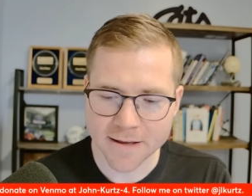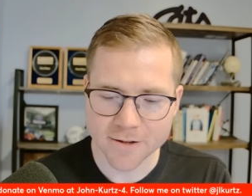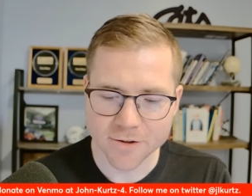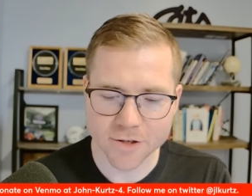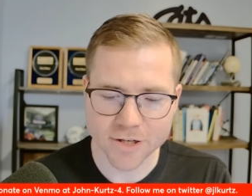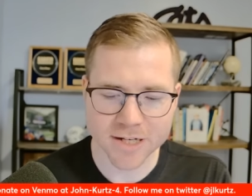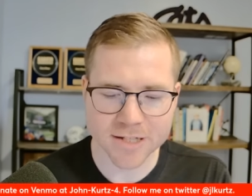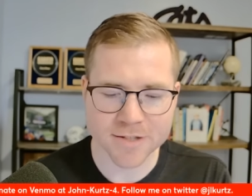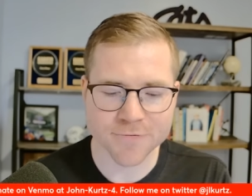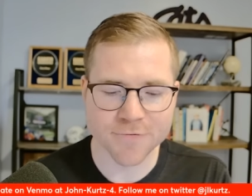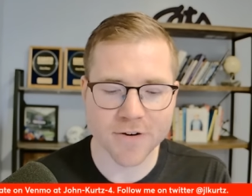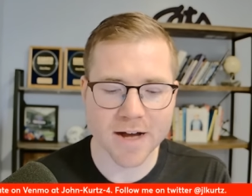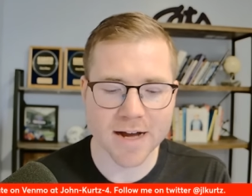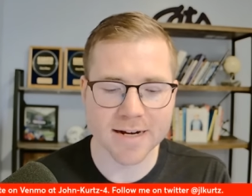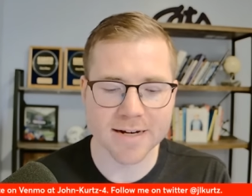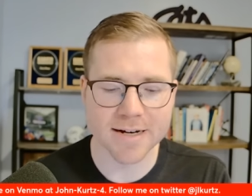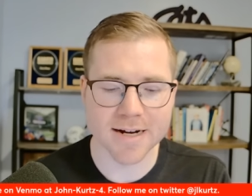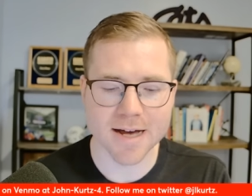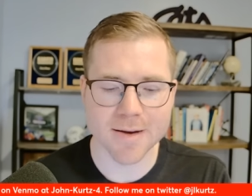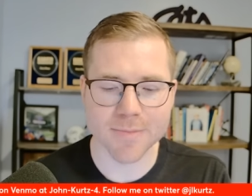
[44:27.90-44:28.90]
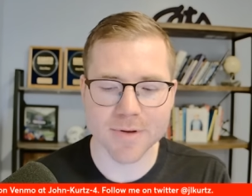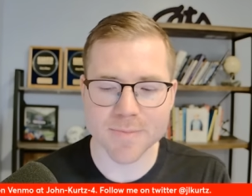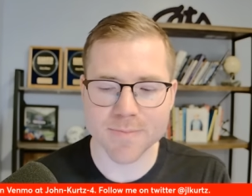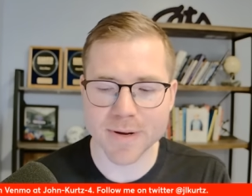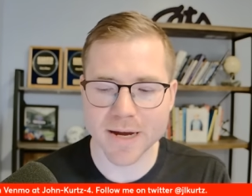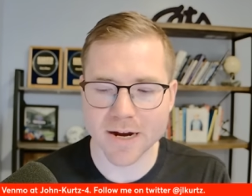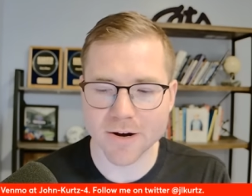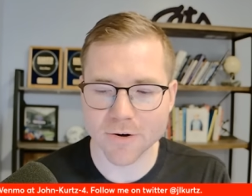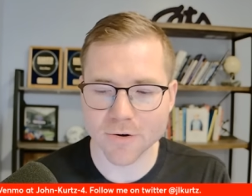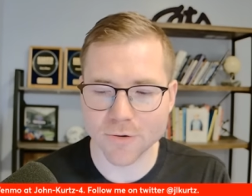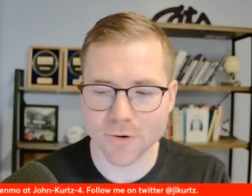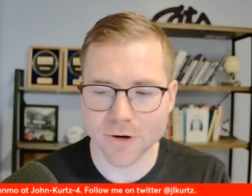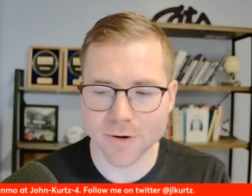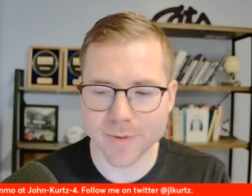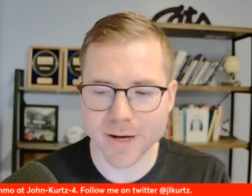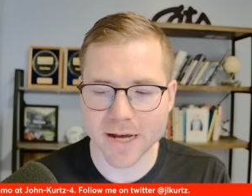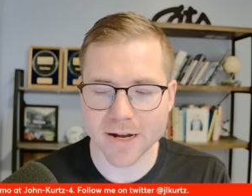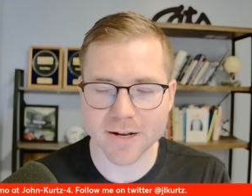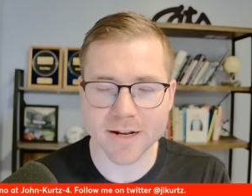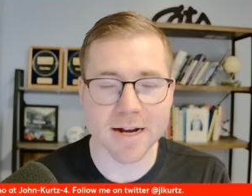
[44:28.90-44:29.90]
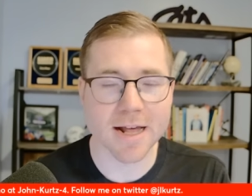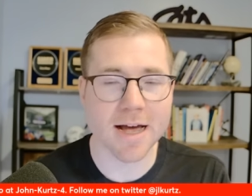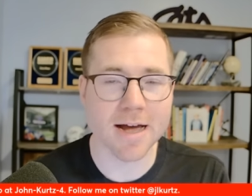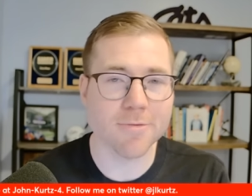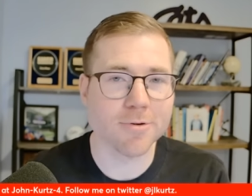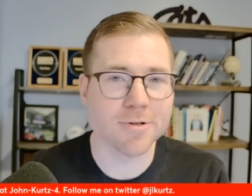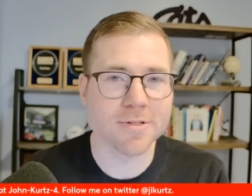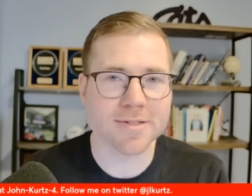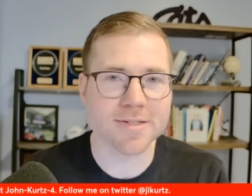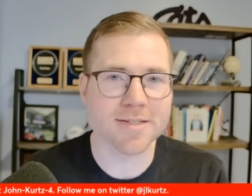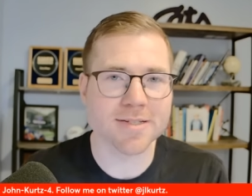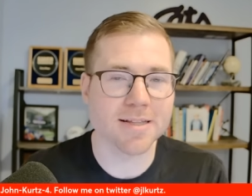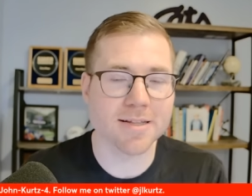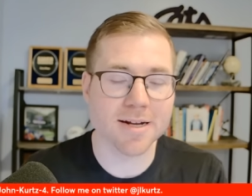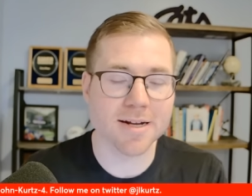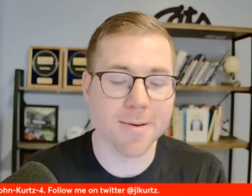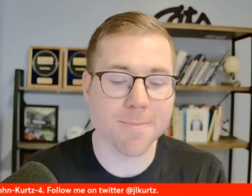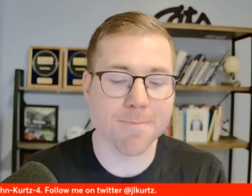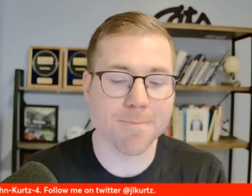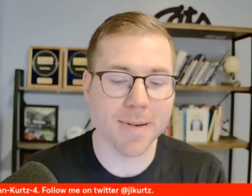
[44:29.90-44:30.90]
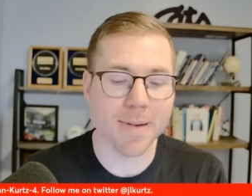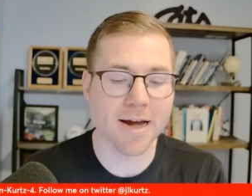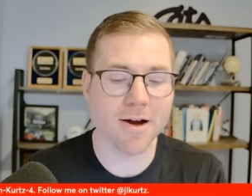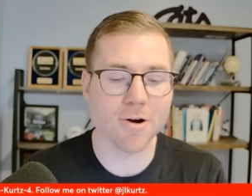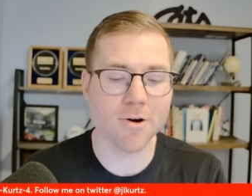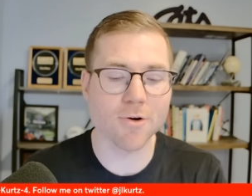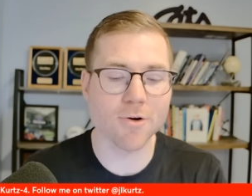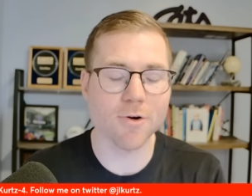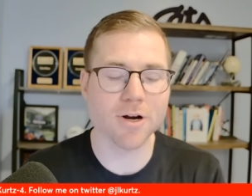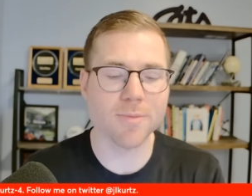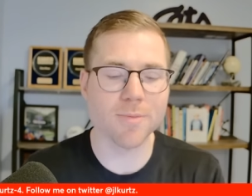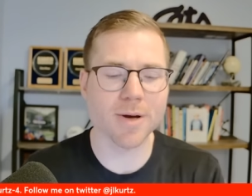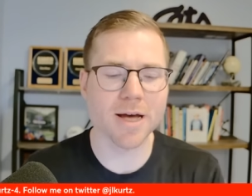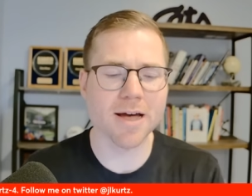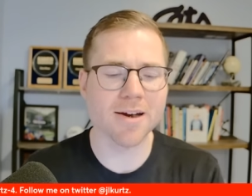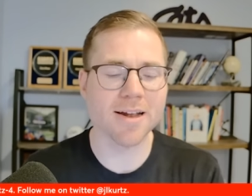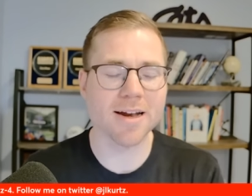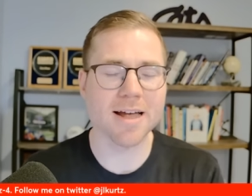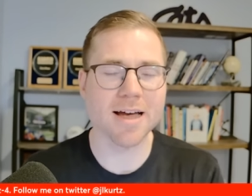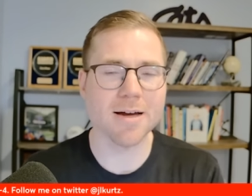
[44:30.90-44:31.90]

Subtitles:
Look, it's fine to not be paranoid about it. I wouldn't say that I'm paranoid about it.